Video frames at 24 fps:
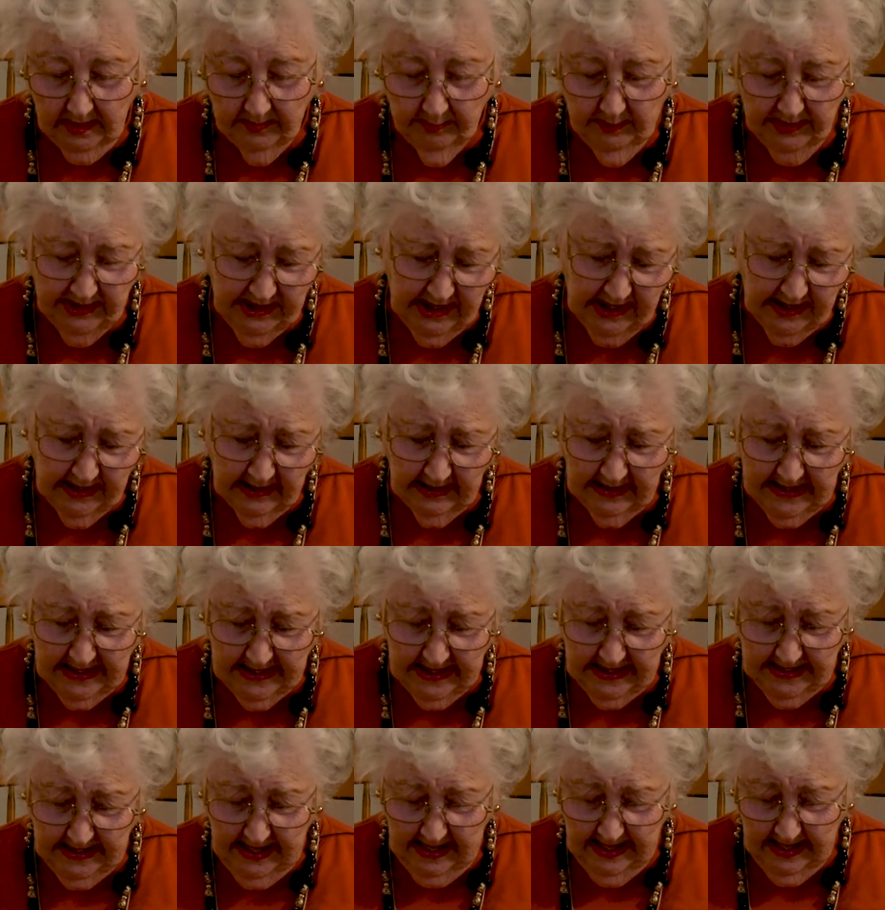particularly
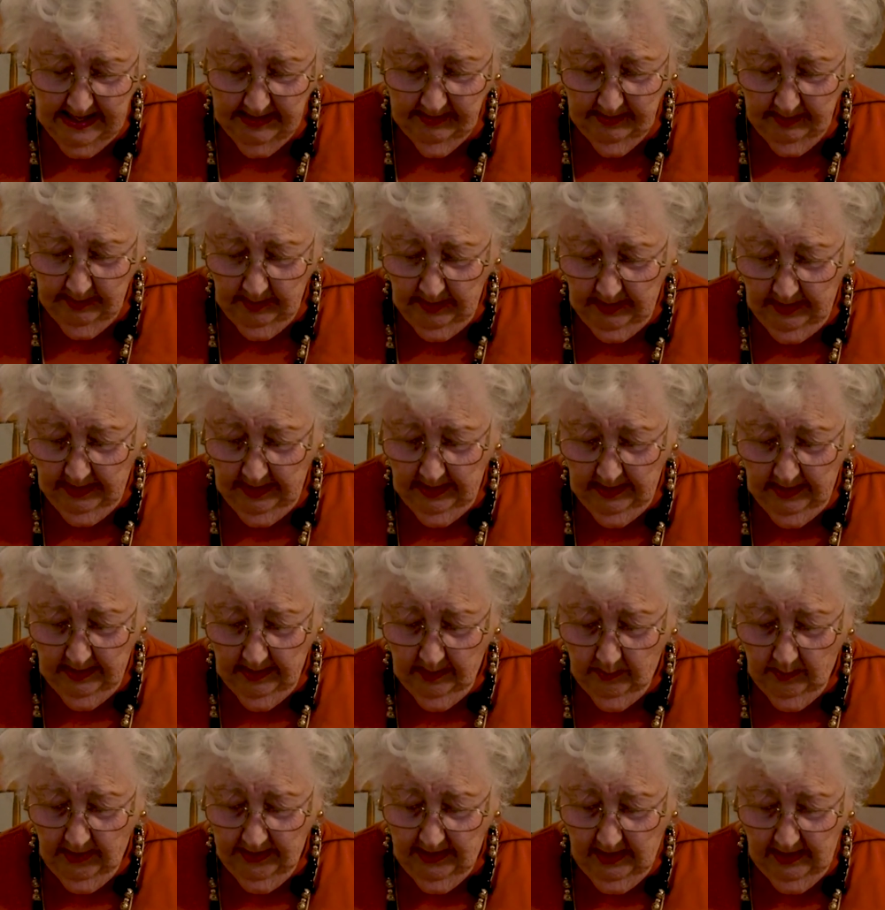today
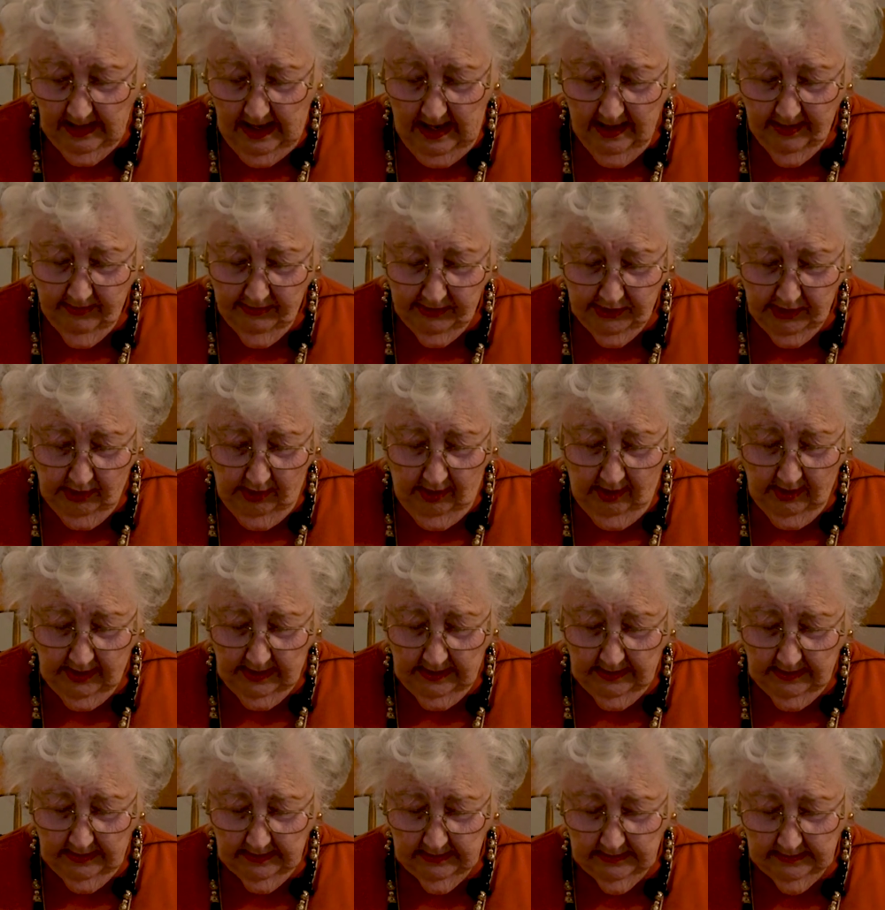with a lot of
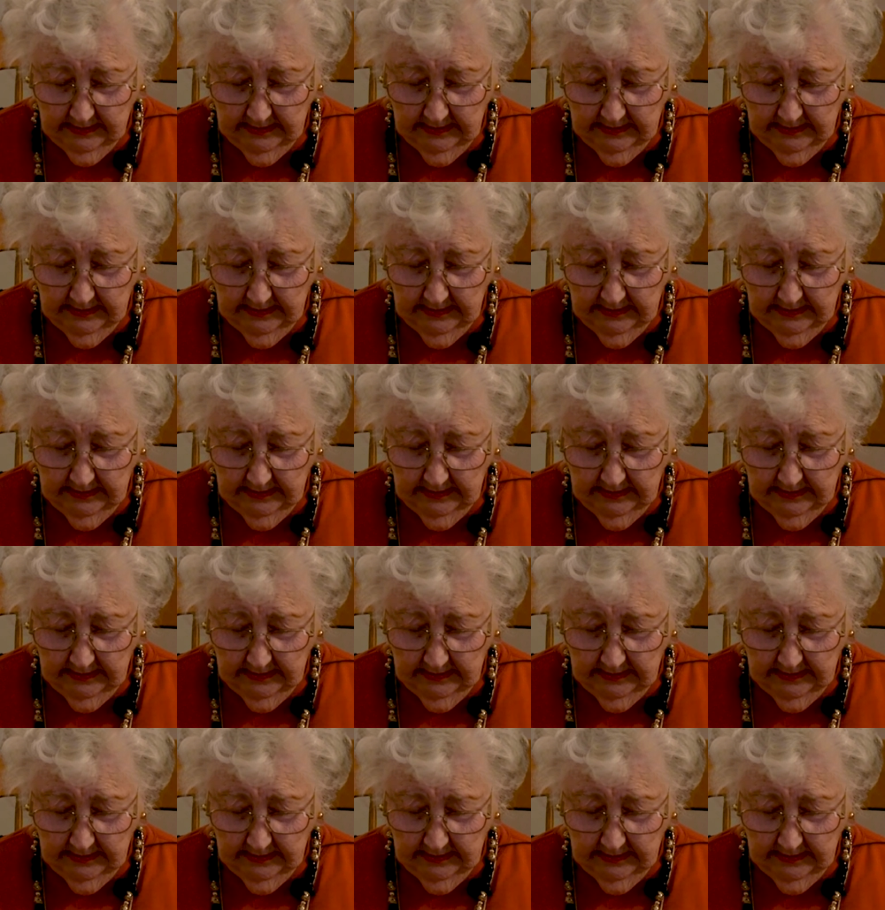talk